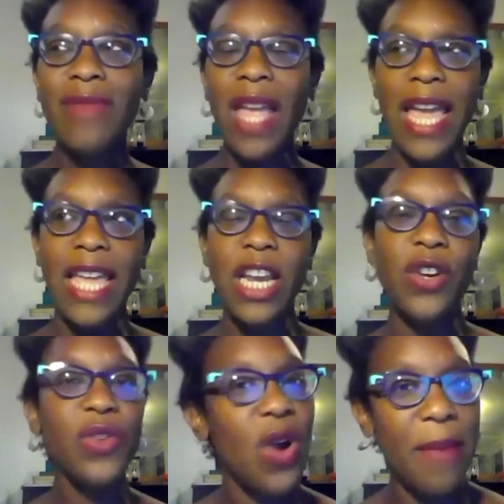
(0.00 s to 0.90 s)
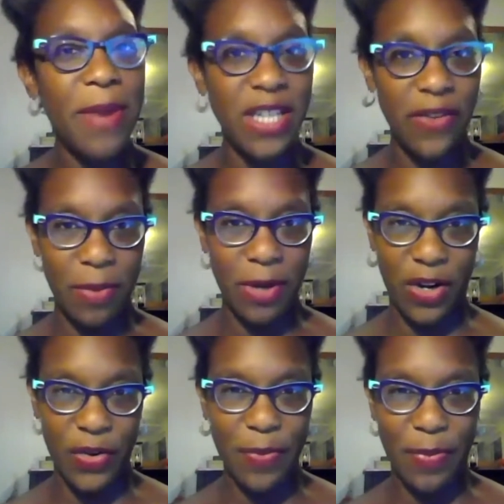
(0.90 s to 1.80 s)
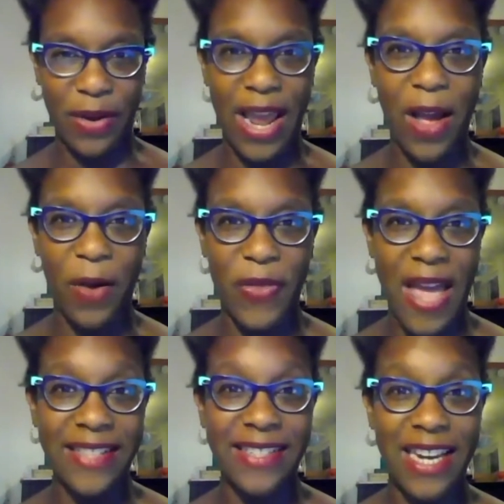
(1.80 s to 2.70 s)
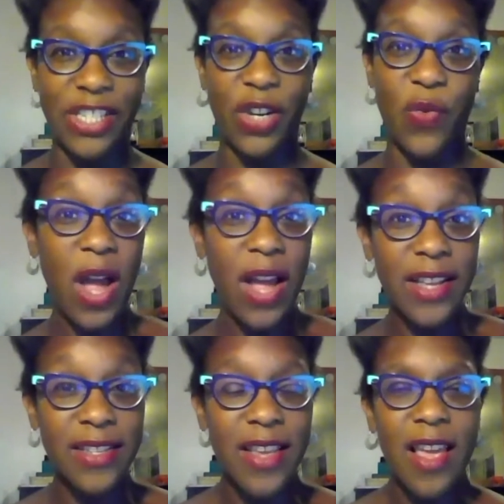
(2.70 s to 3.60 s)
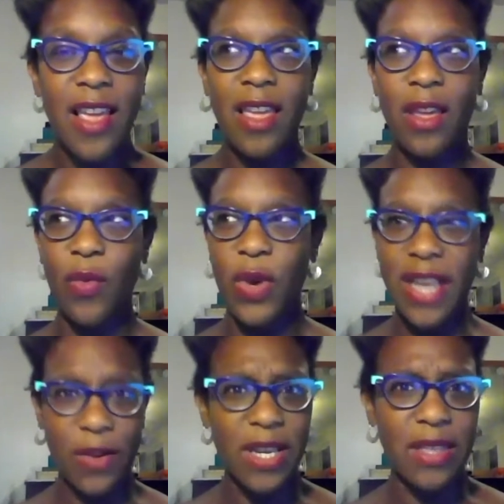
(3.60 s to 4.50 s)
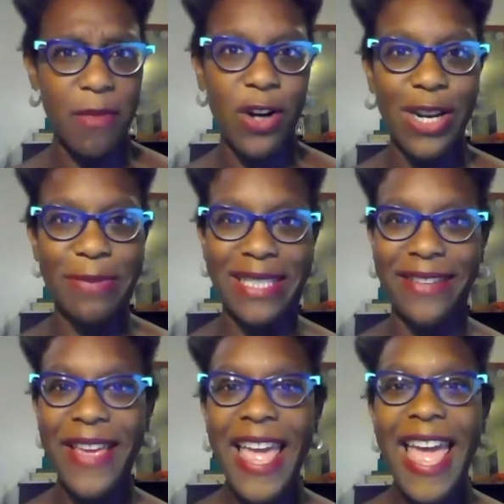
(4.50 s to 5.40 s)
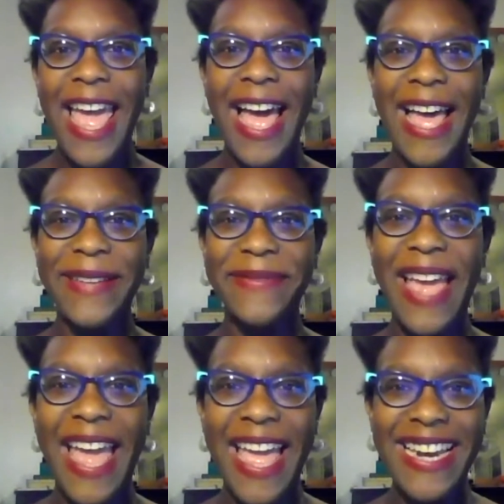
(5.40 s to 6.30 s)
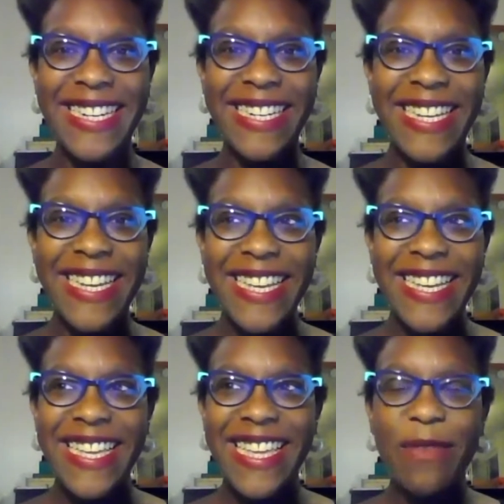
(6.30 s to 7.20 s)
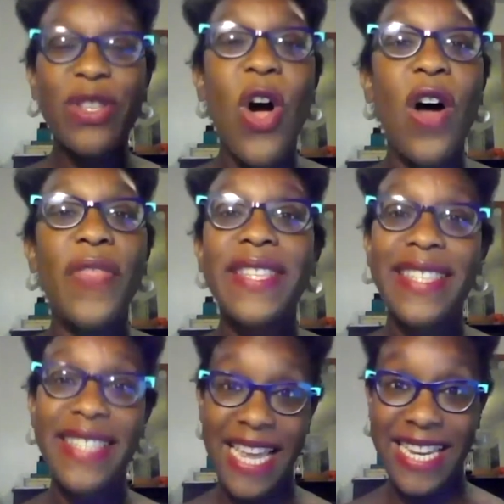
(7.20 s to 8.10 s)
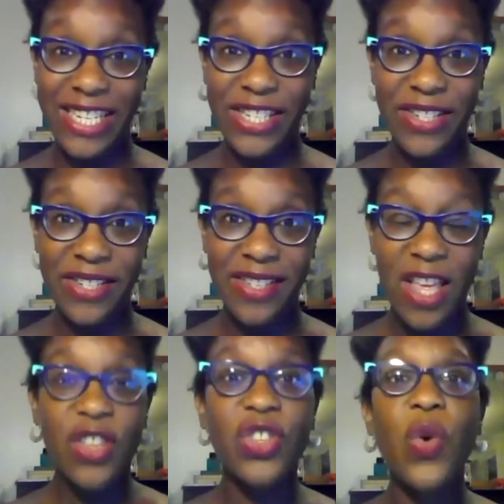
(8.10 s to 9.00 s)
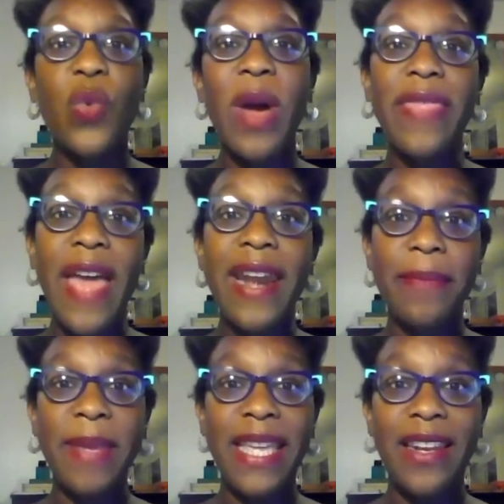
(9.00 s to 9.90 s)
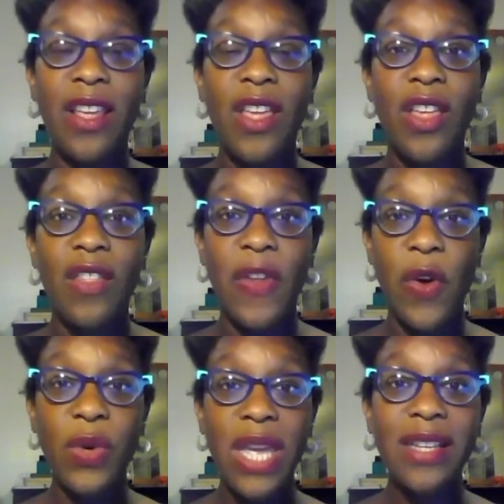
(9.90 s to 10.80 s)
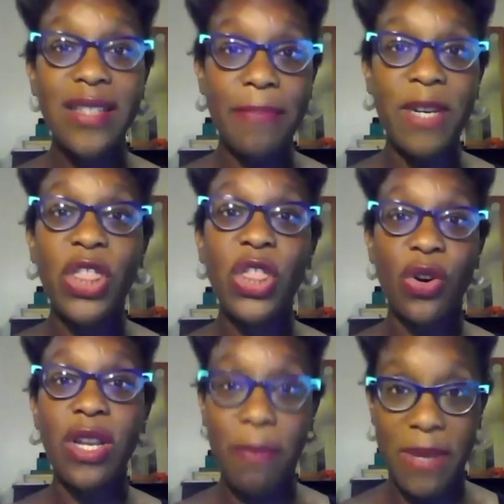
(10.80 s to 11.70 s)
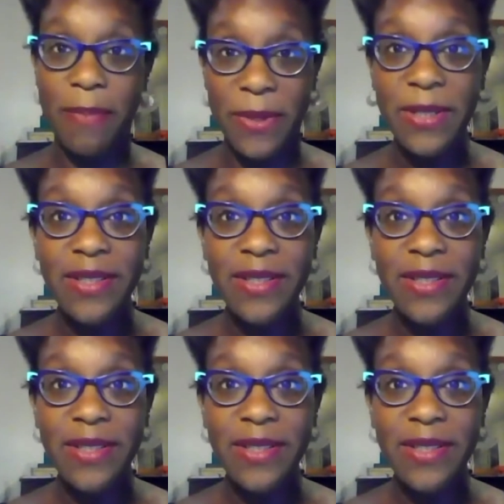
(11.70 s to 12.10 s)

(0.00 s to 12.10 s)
And I don't know how much everybody knows about how that staging was. It was outside the March, I believe. And it was on the stage. So by that, I mean, they only accepted 30 people